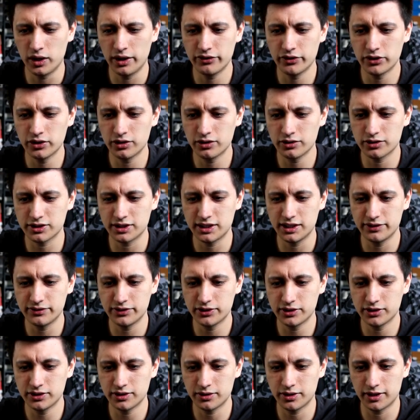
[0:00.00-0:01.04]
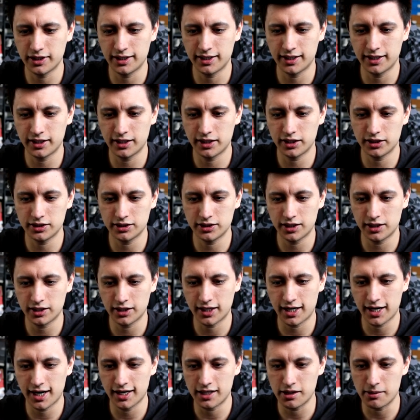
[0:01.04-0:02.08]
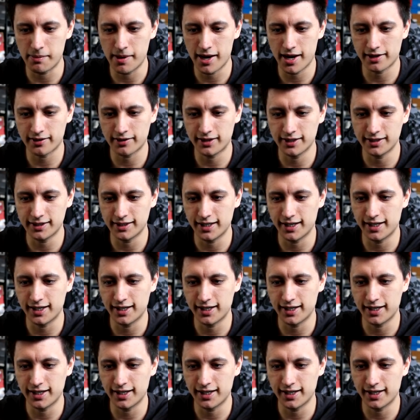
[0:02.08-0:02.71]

Weevil, Sneevil, and then there's another guy in the back right